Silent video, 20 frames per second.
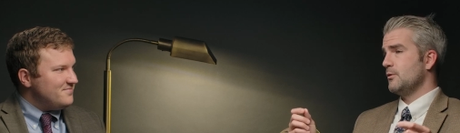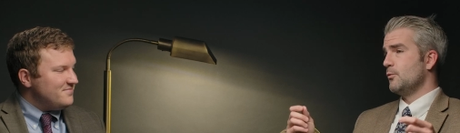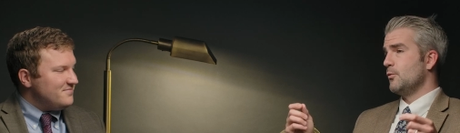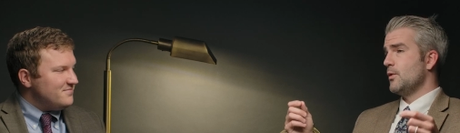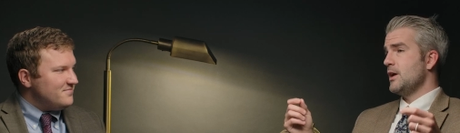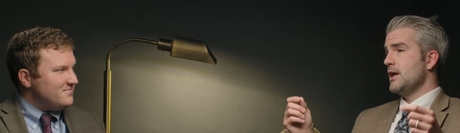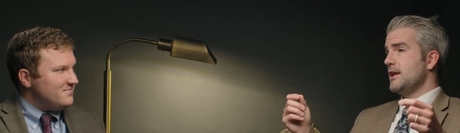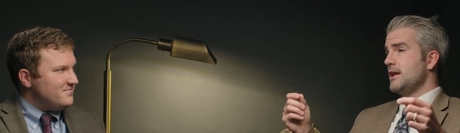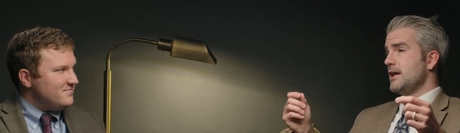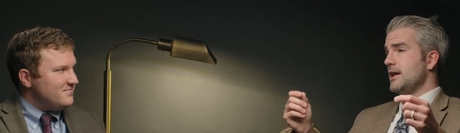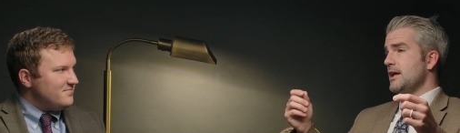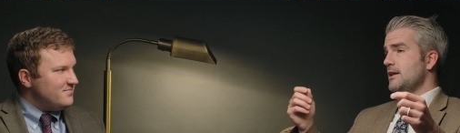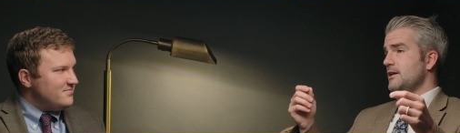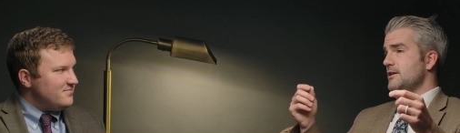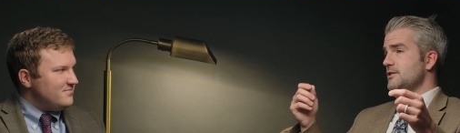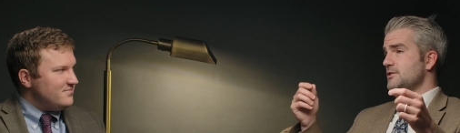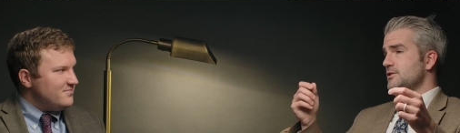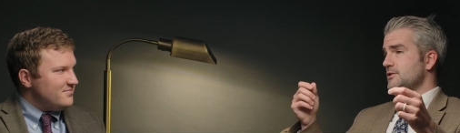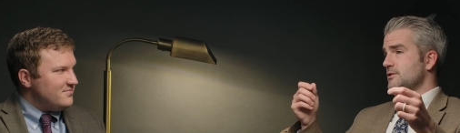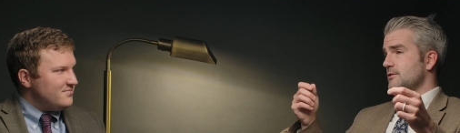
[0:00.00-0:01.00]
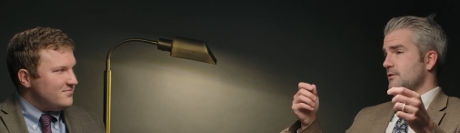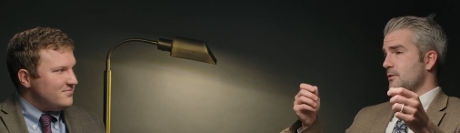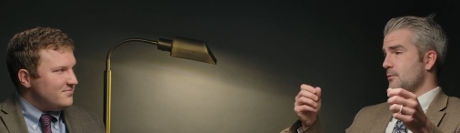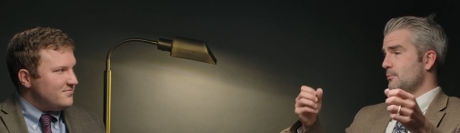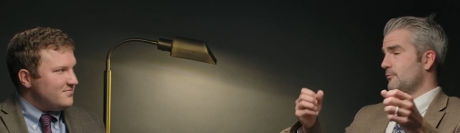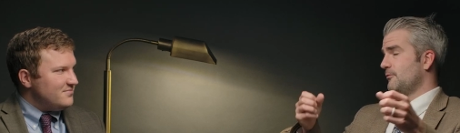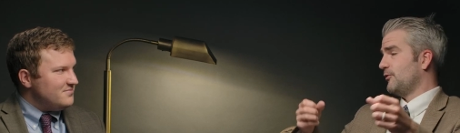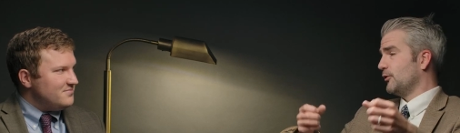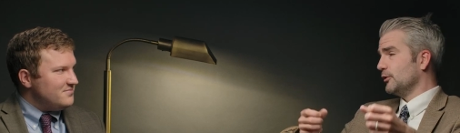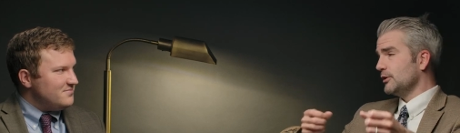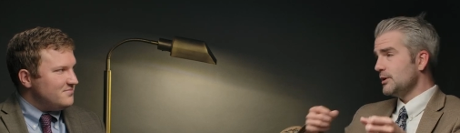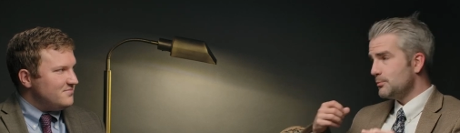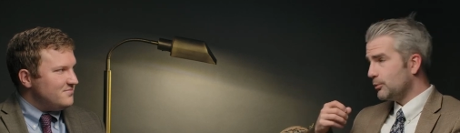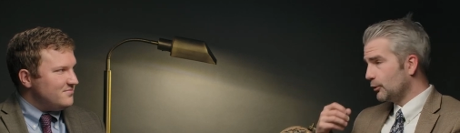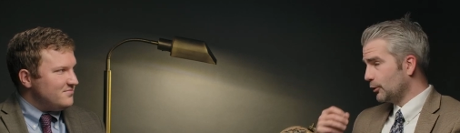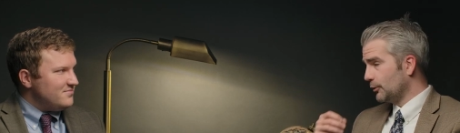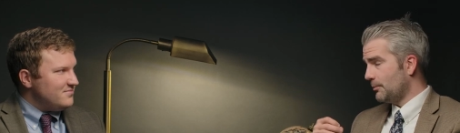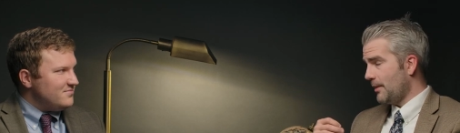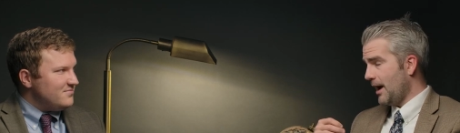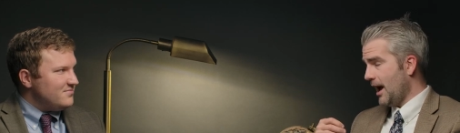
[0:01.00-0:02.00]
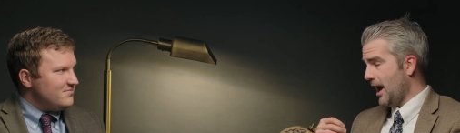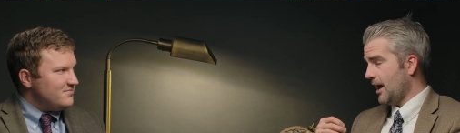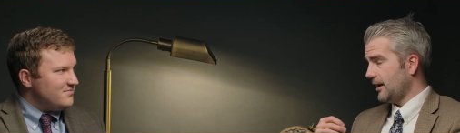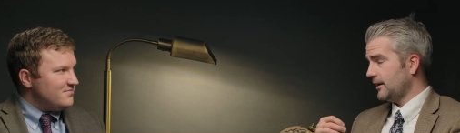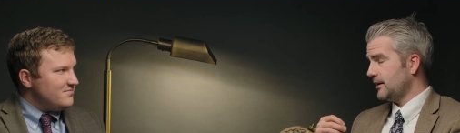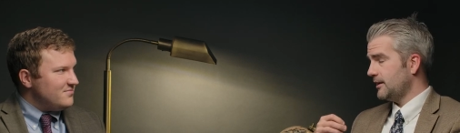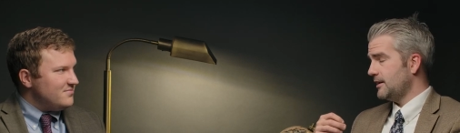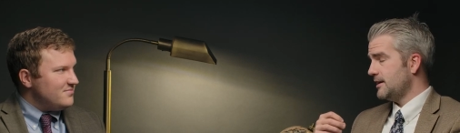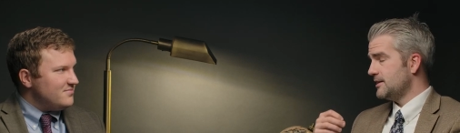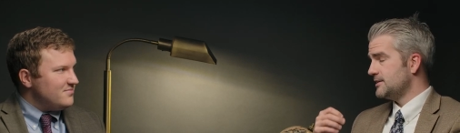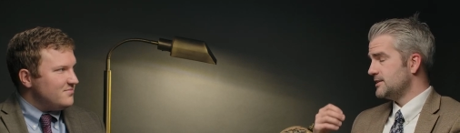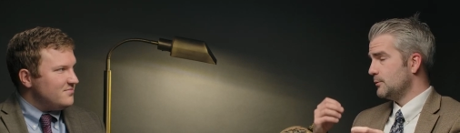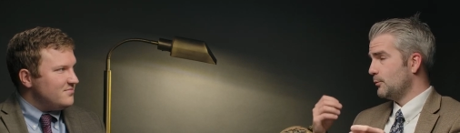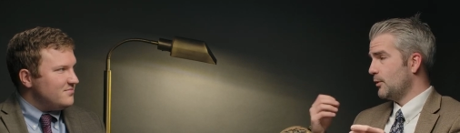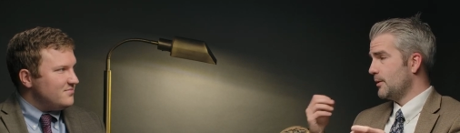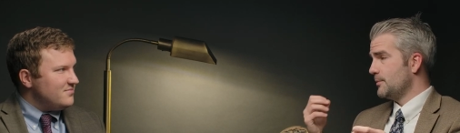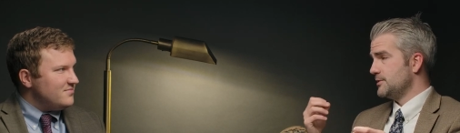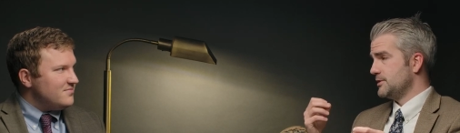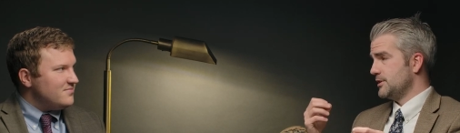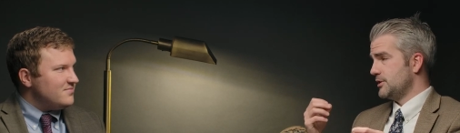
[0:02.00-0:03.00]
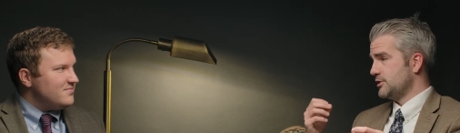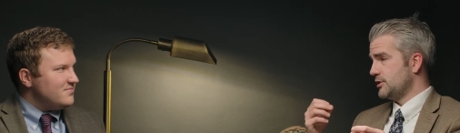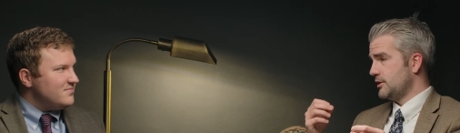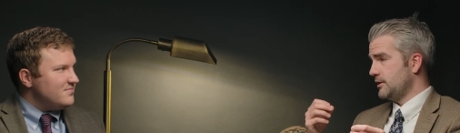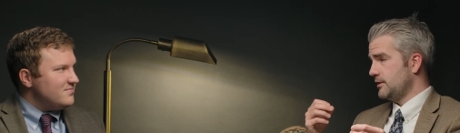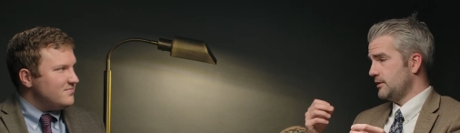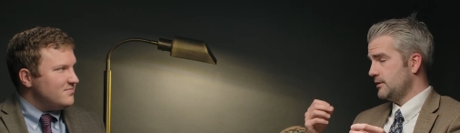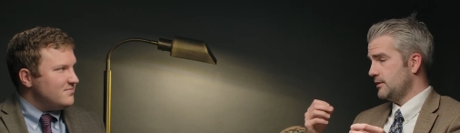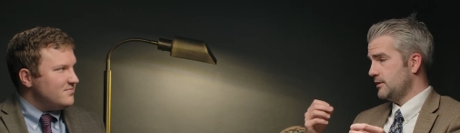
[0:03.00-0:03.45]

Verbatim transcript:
Speaker 1: when it is fully pulled back, it's in one position.